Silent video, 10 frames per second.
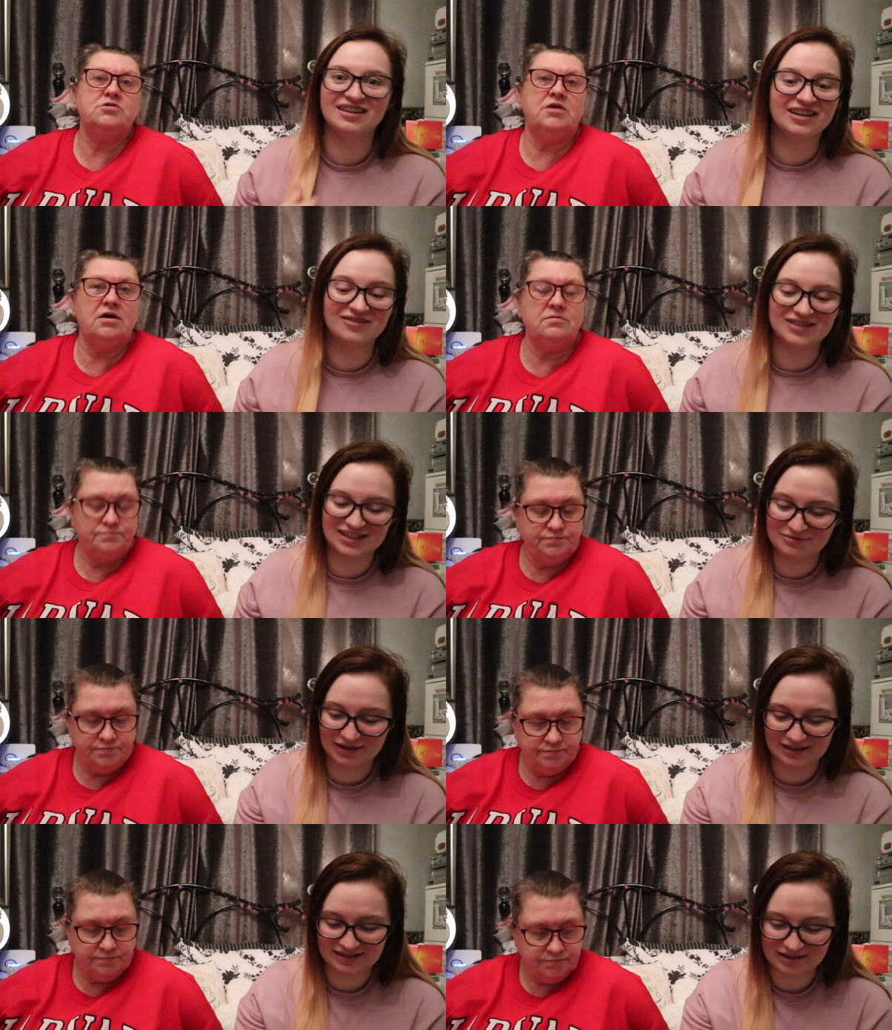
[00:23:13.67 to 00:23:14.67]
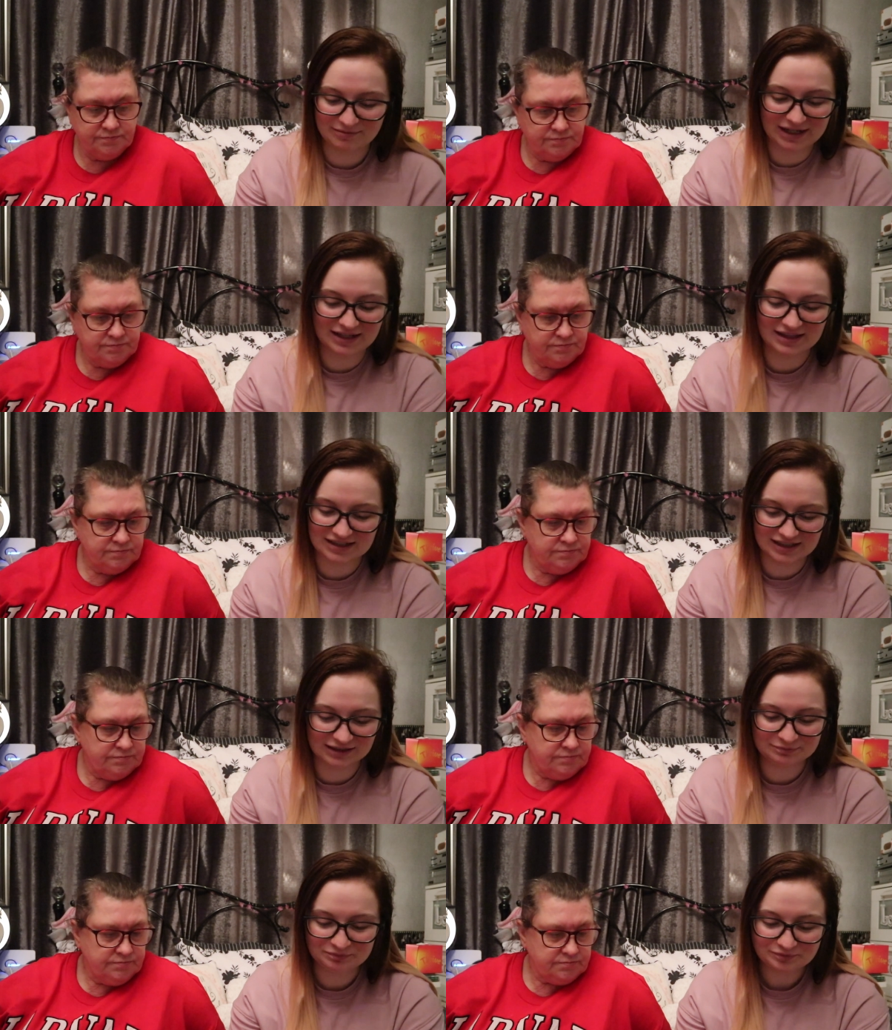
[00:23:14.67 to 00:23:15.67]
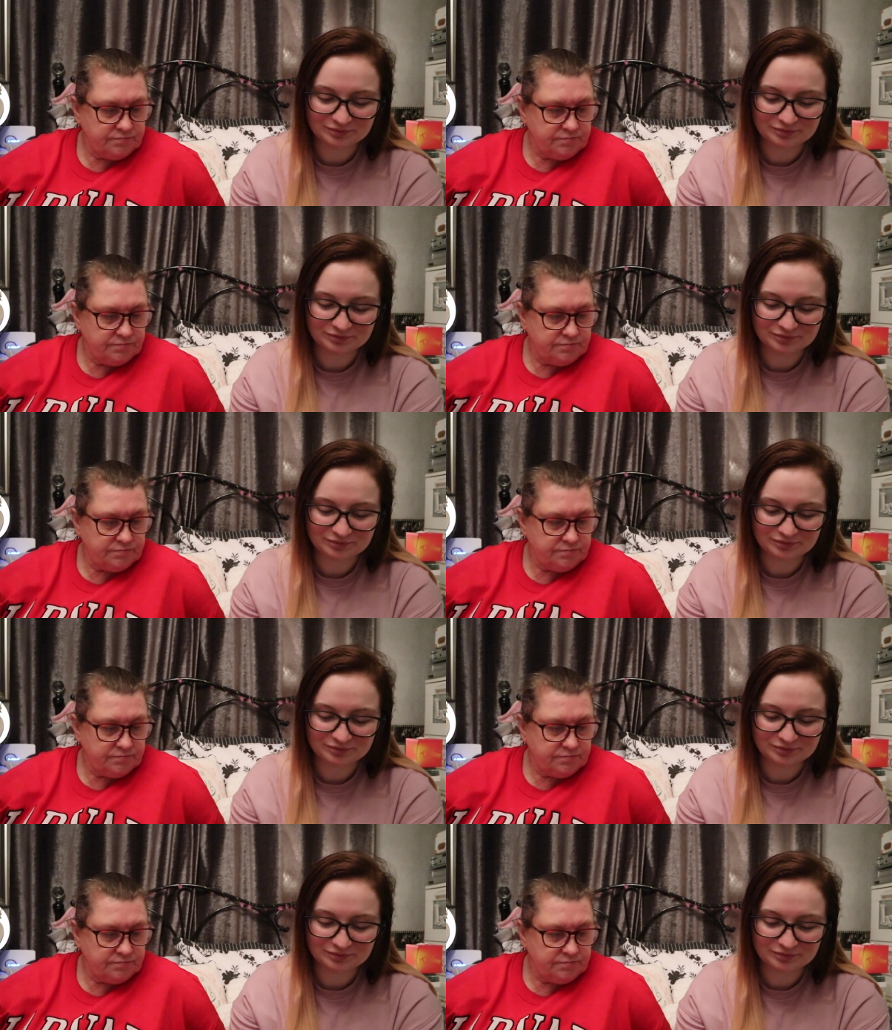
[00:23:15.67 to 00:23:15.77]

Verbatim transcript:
Speaker 1: That yeah. was it basically back in the day.